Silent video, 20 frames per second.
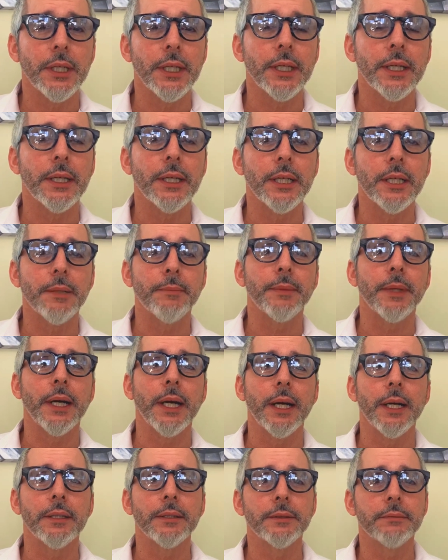Um,
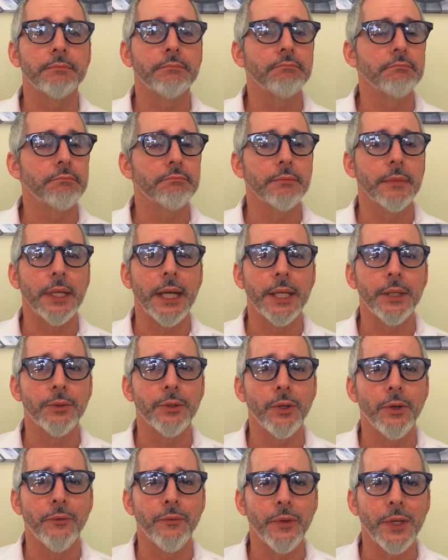I I don't
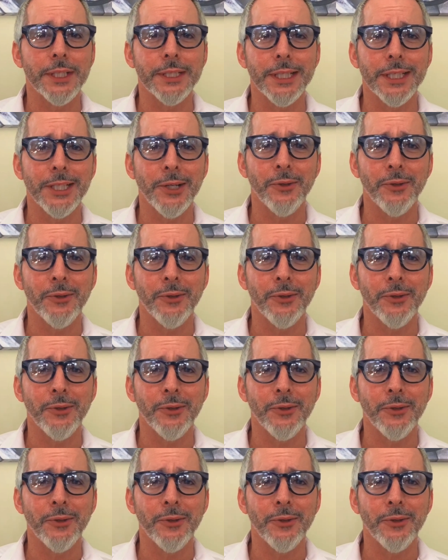know if they said